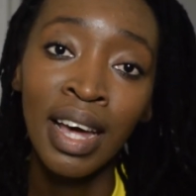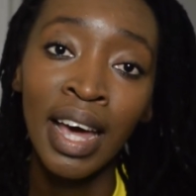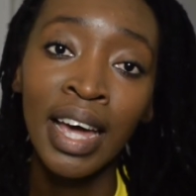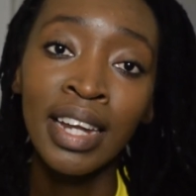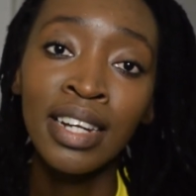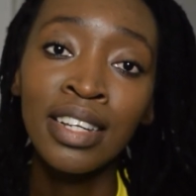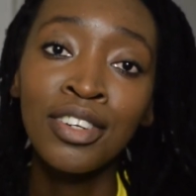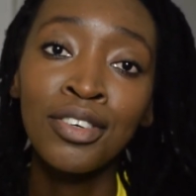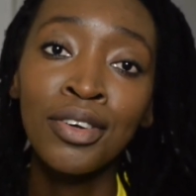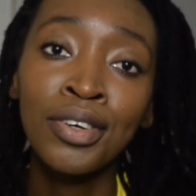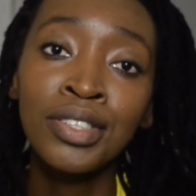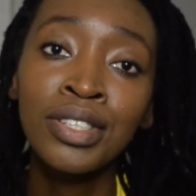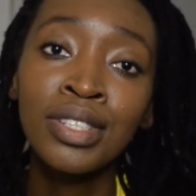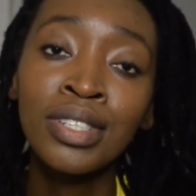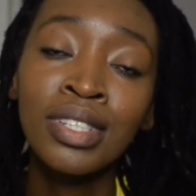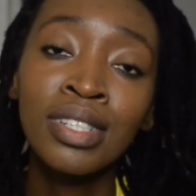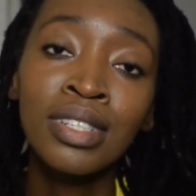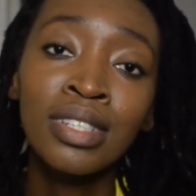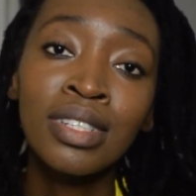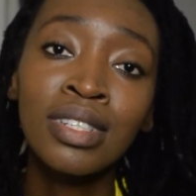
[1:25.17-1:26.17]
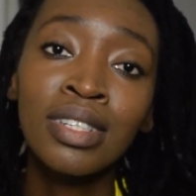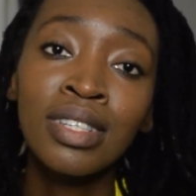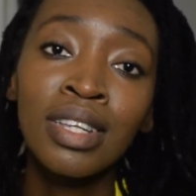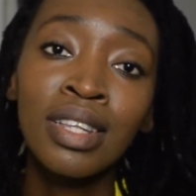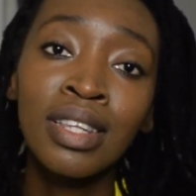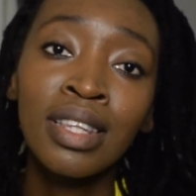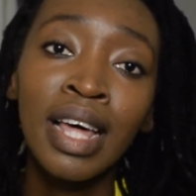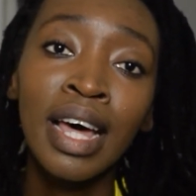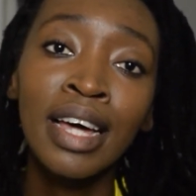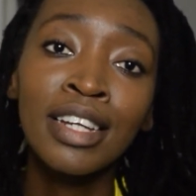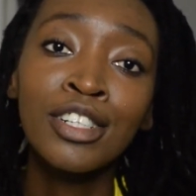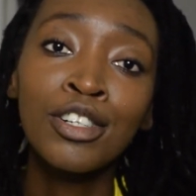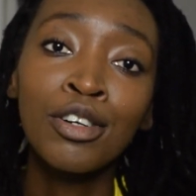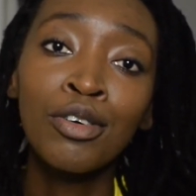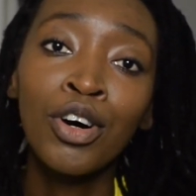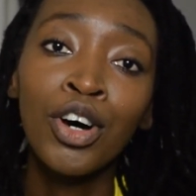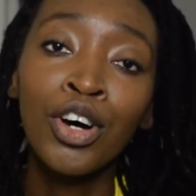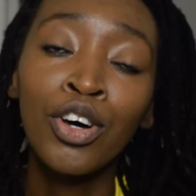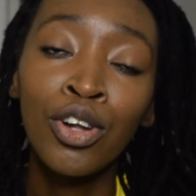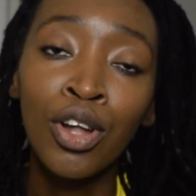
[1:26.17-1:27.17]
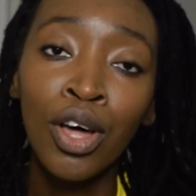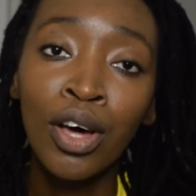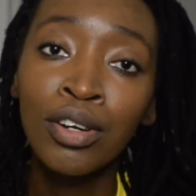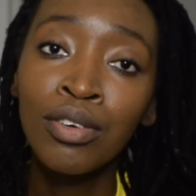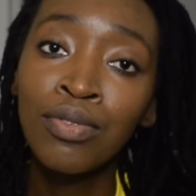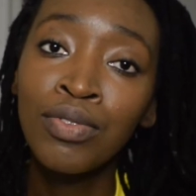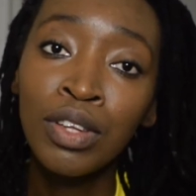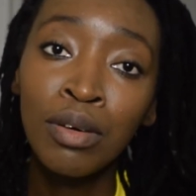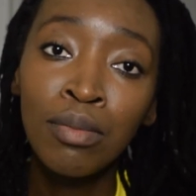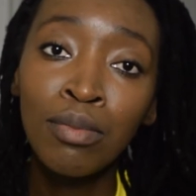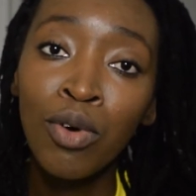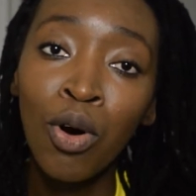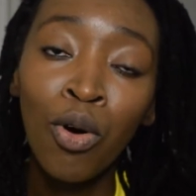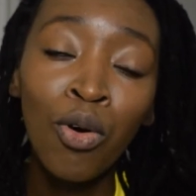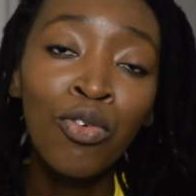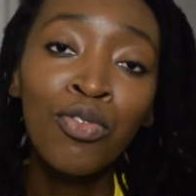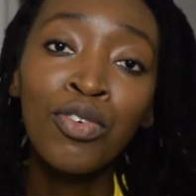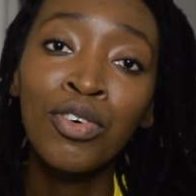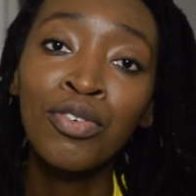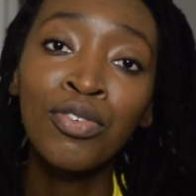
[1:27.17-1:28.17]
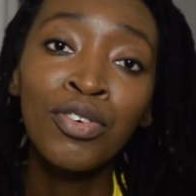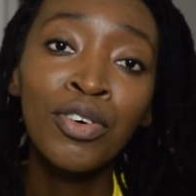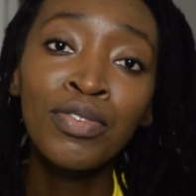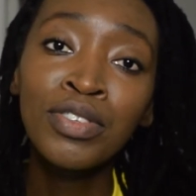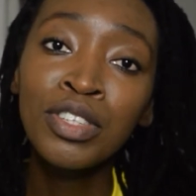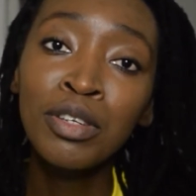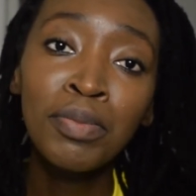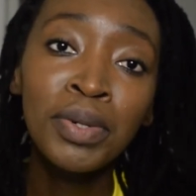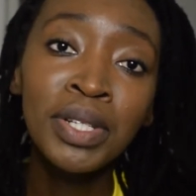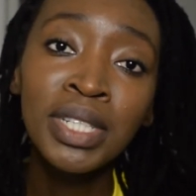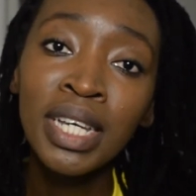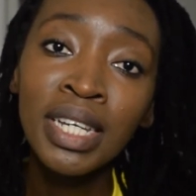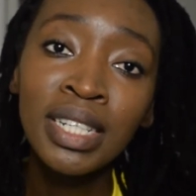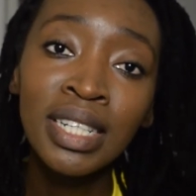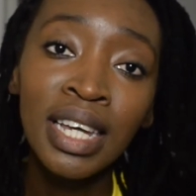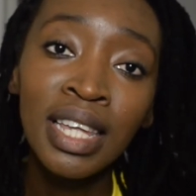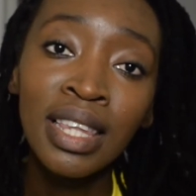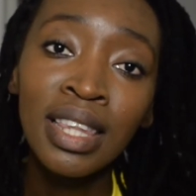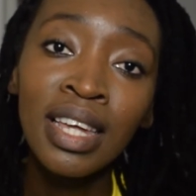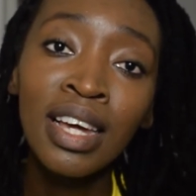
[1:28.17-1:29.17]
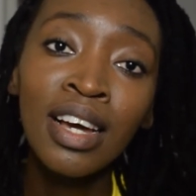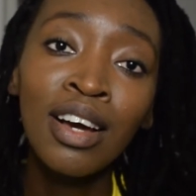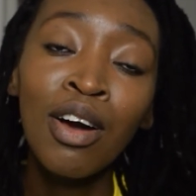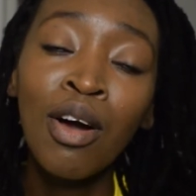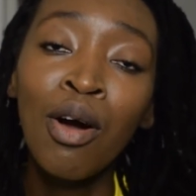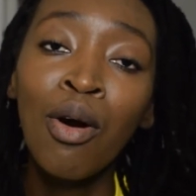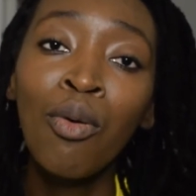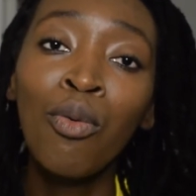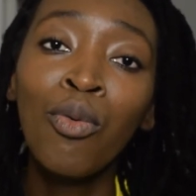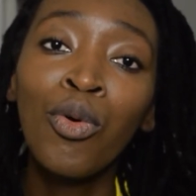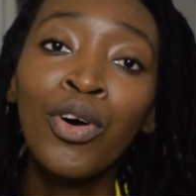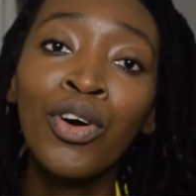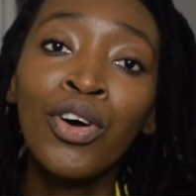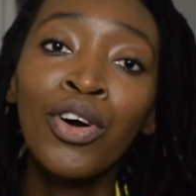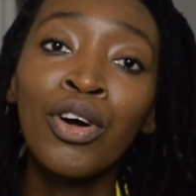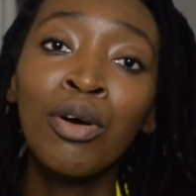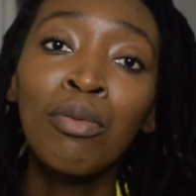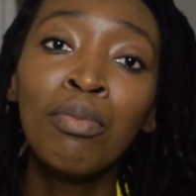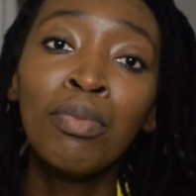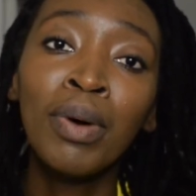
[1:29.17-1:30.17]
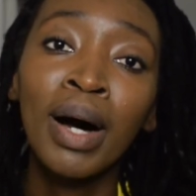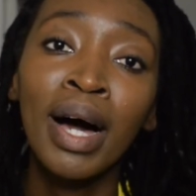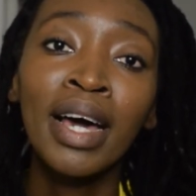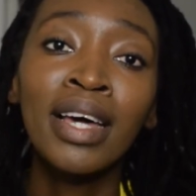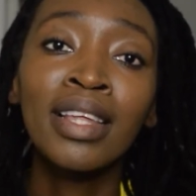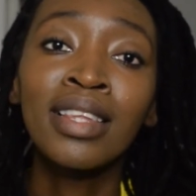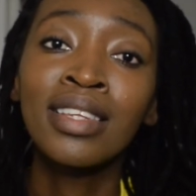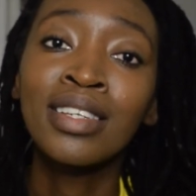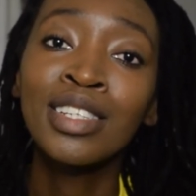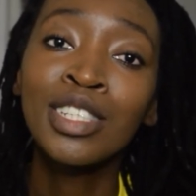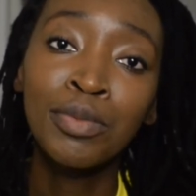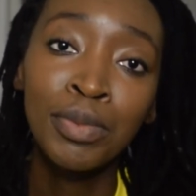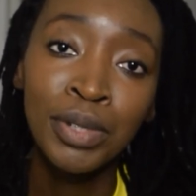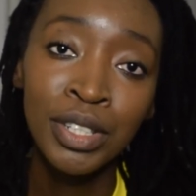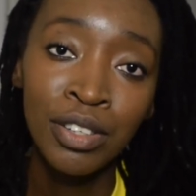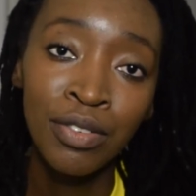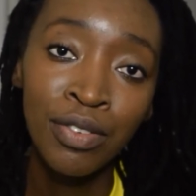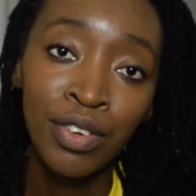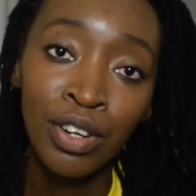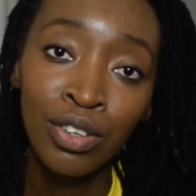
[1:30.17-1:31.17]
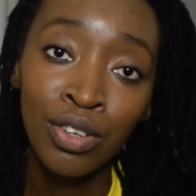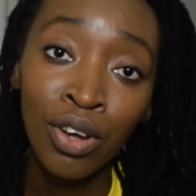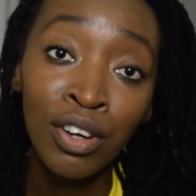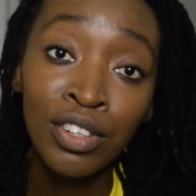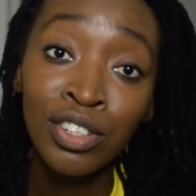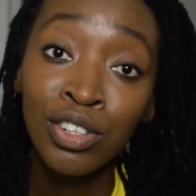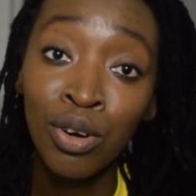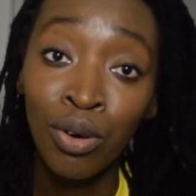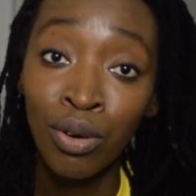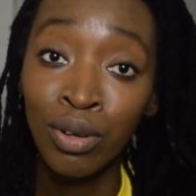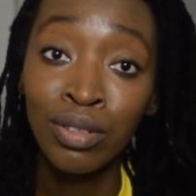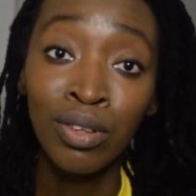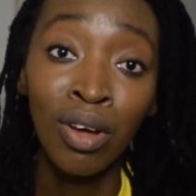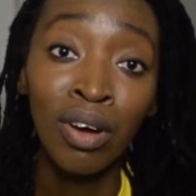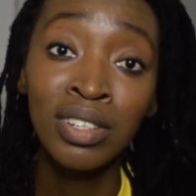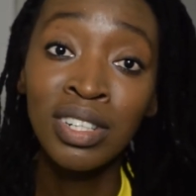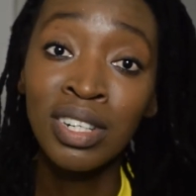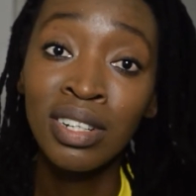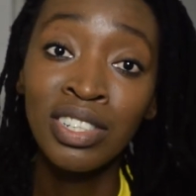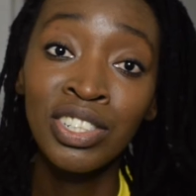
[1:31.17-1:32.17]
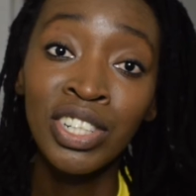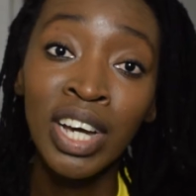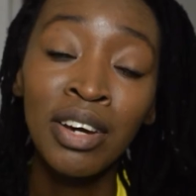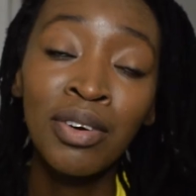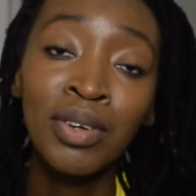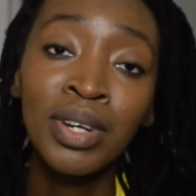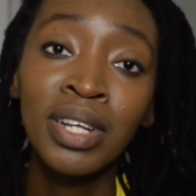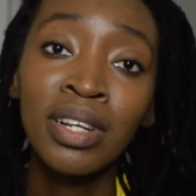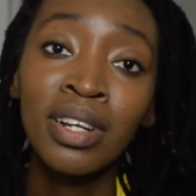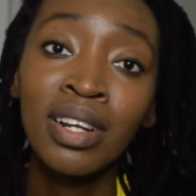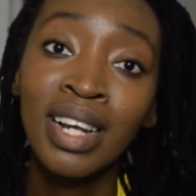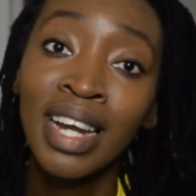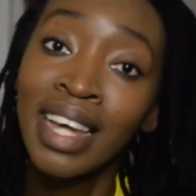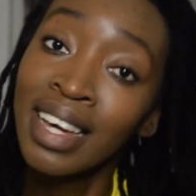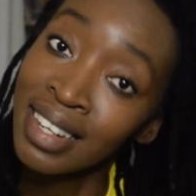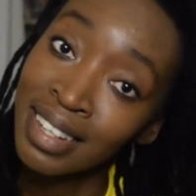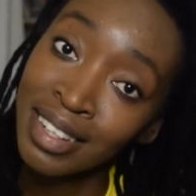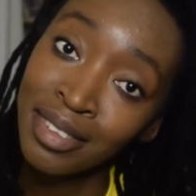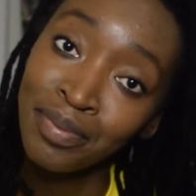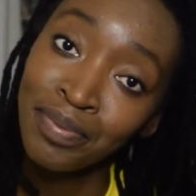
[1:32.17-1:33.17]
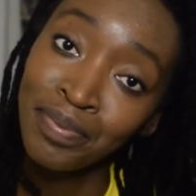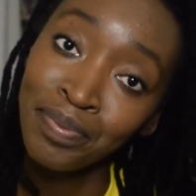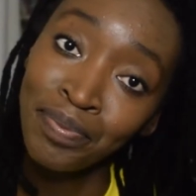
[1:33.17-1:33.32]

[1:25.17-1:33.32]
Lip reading: and he notices that a lot of them, over 50%, I think, were by this specific doctor called Dr. Jacqueline Clegg.